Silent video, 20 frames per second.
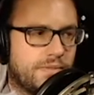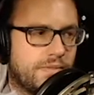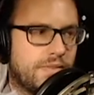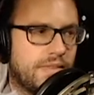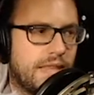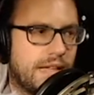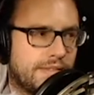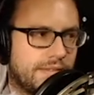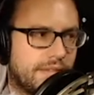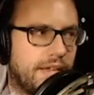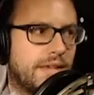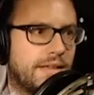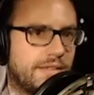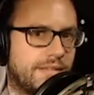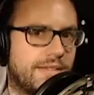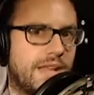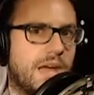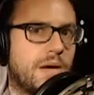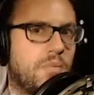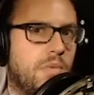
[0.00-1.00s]
that's like
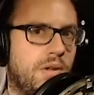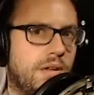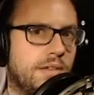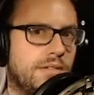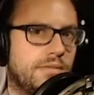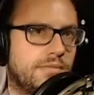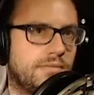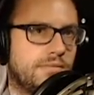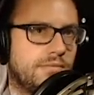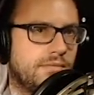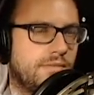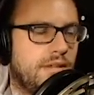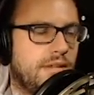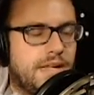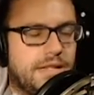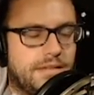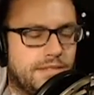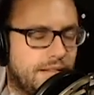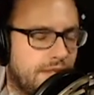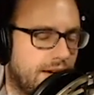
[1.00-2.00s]
step one.
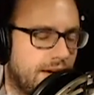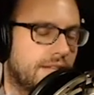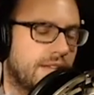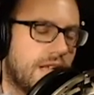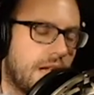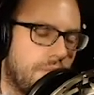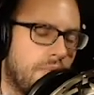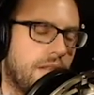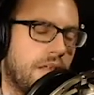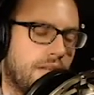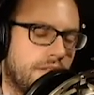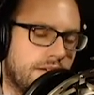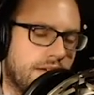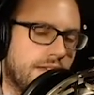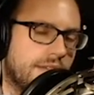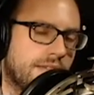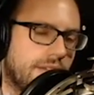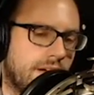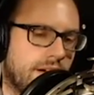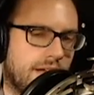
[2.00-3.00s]
And there's a couple other
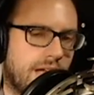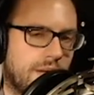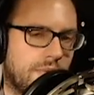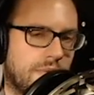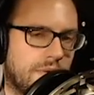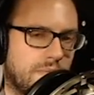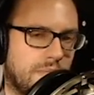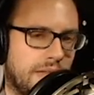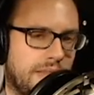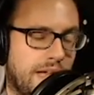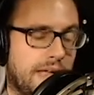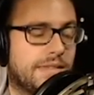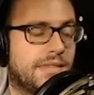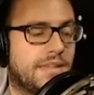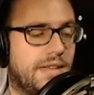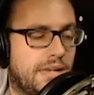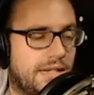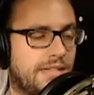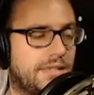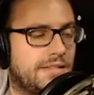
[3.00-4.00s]
changes that are coming, but that's
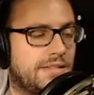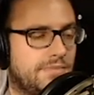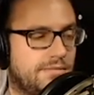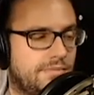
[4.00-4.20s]
that